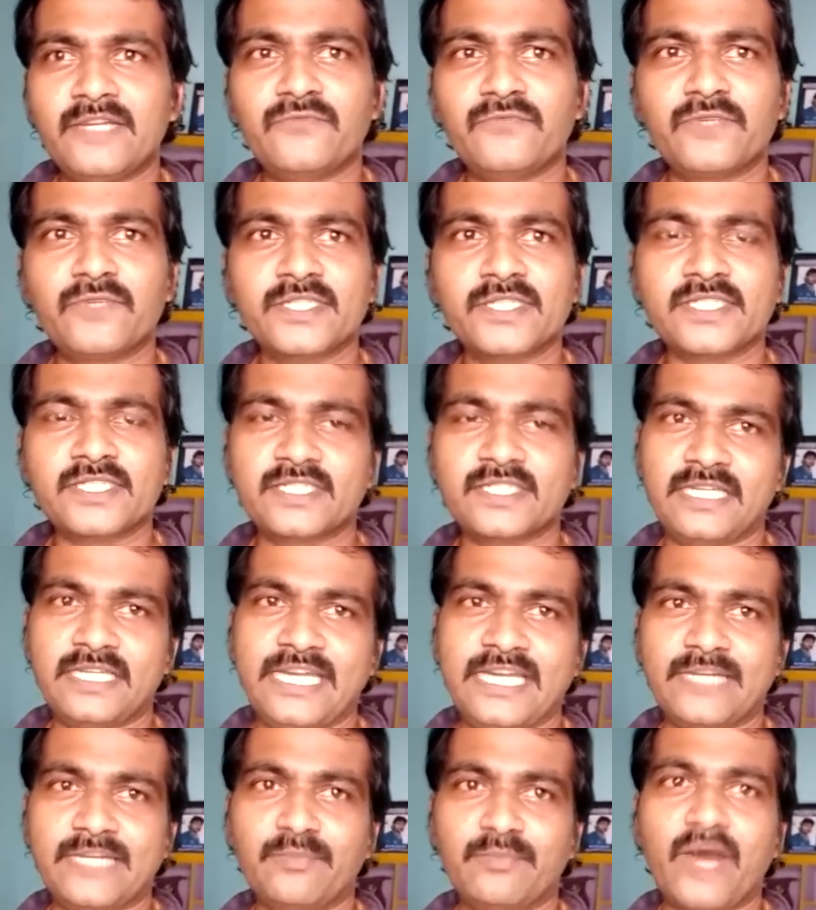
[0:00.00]
was
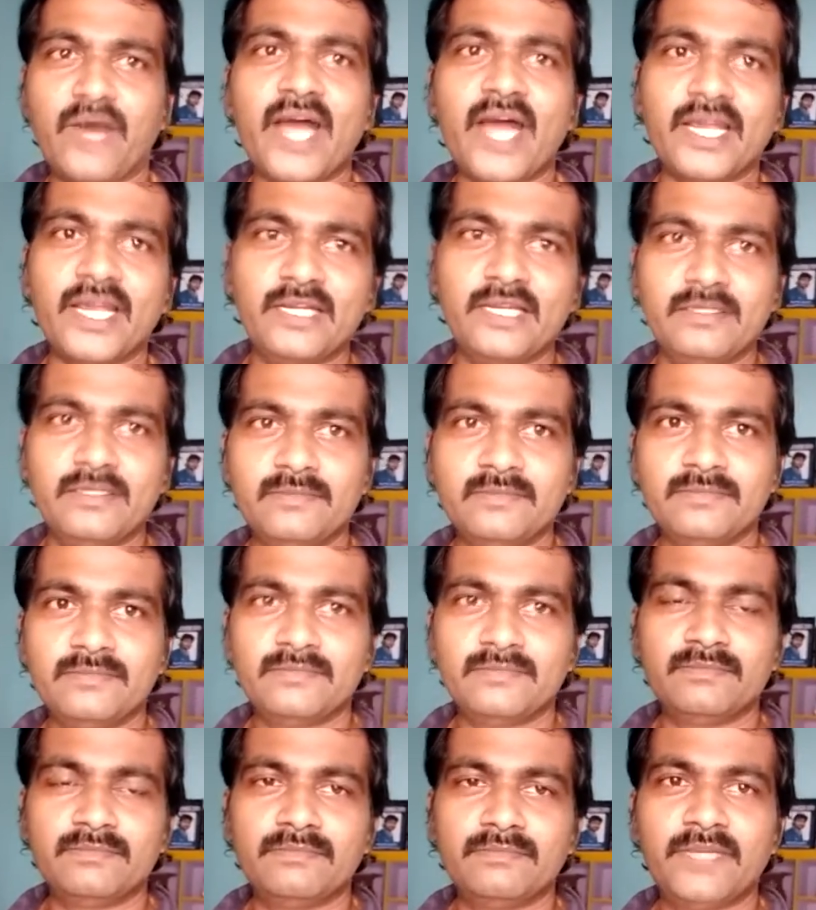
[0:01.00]
admired
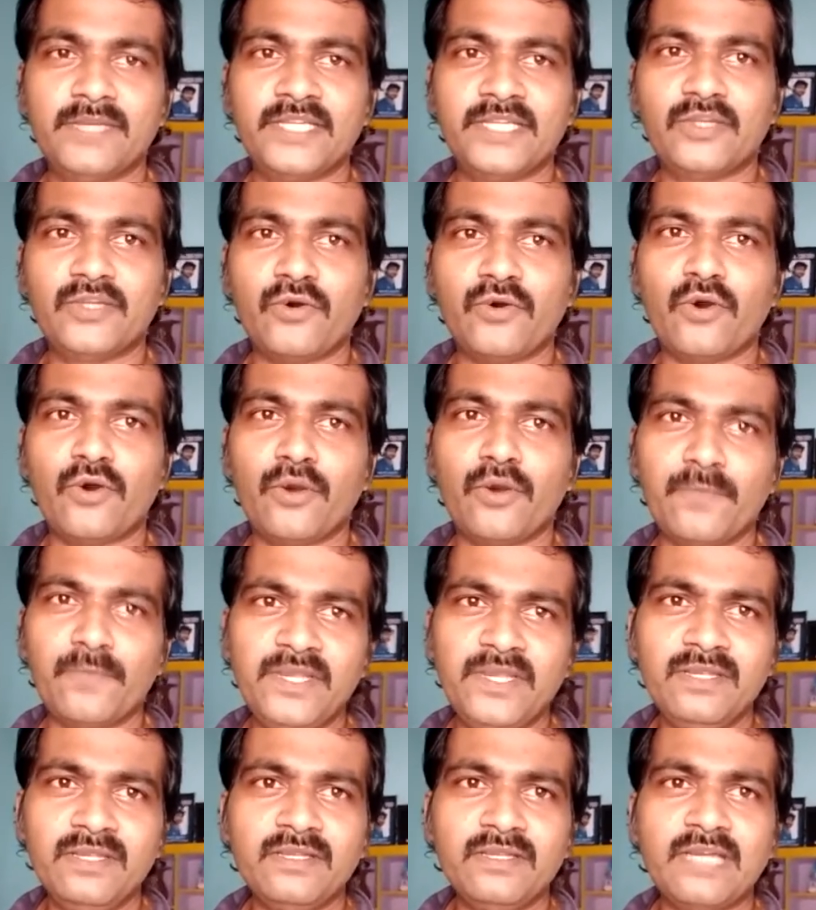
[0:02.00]
by the
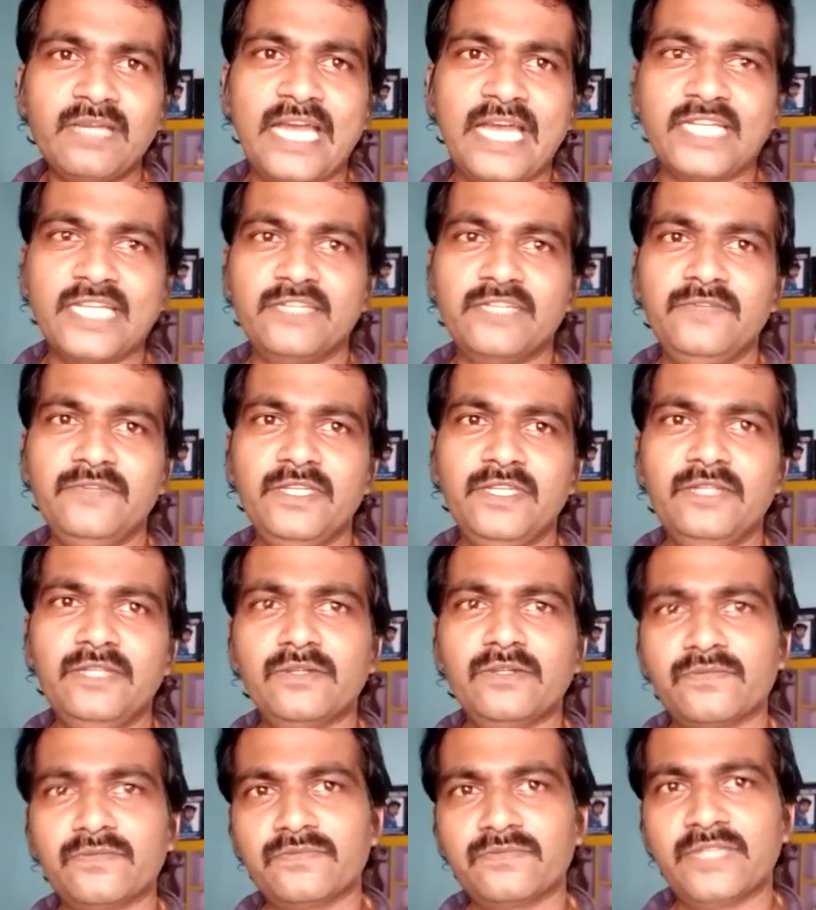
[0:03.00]
hopping activity
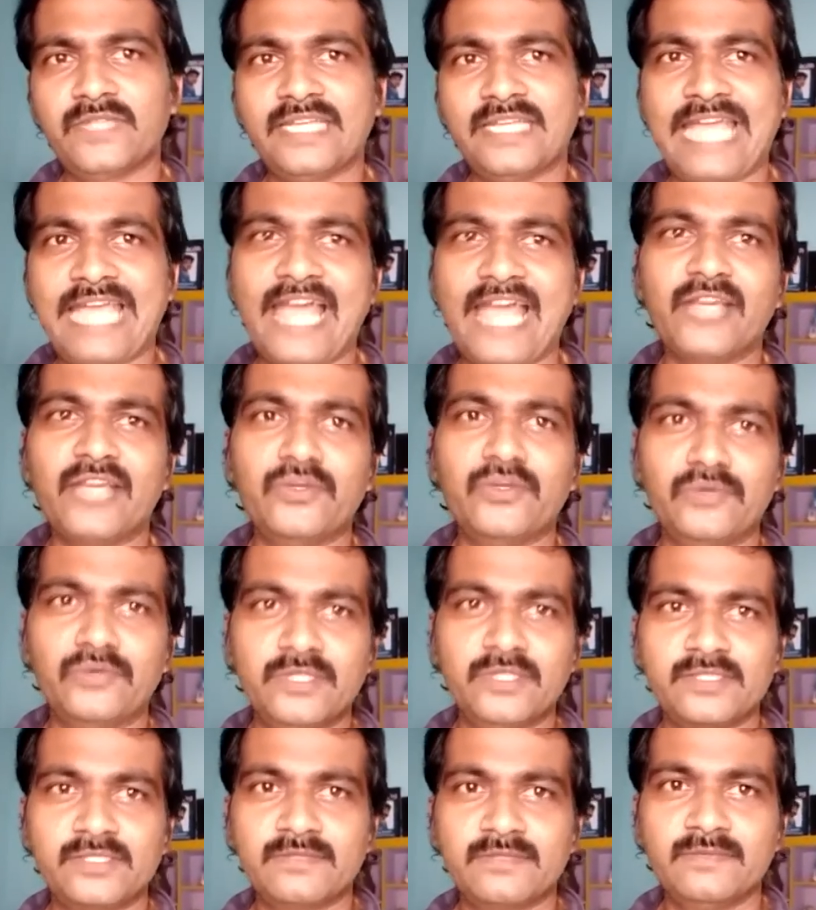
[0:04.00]
of the
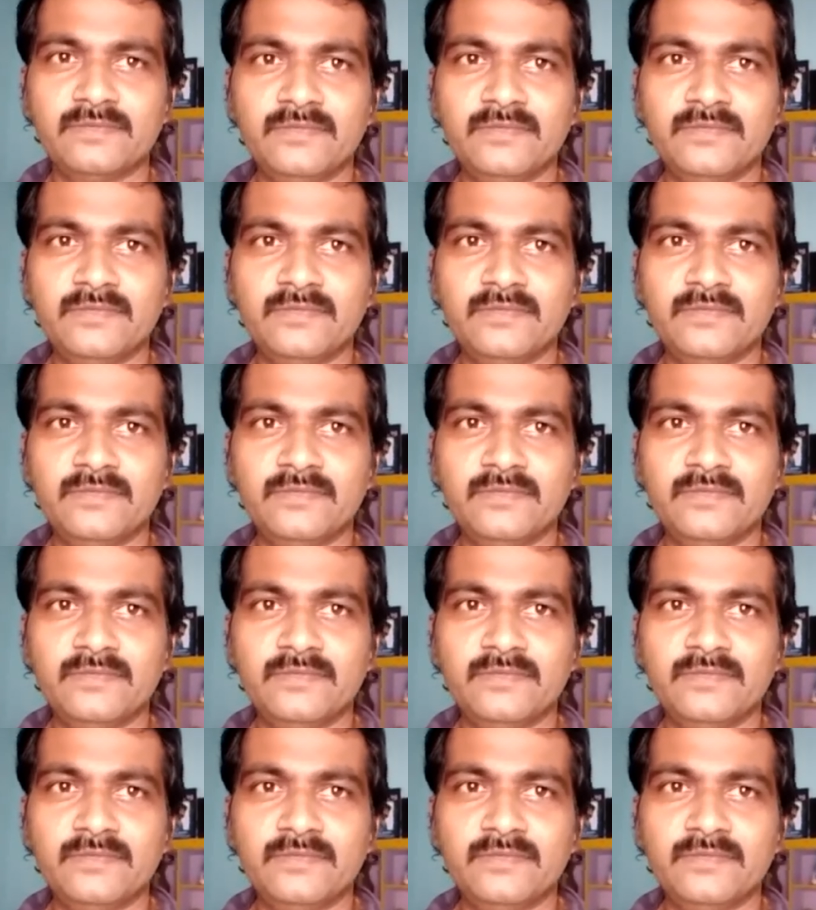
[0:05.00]
kangaroos,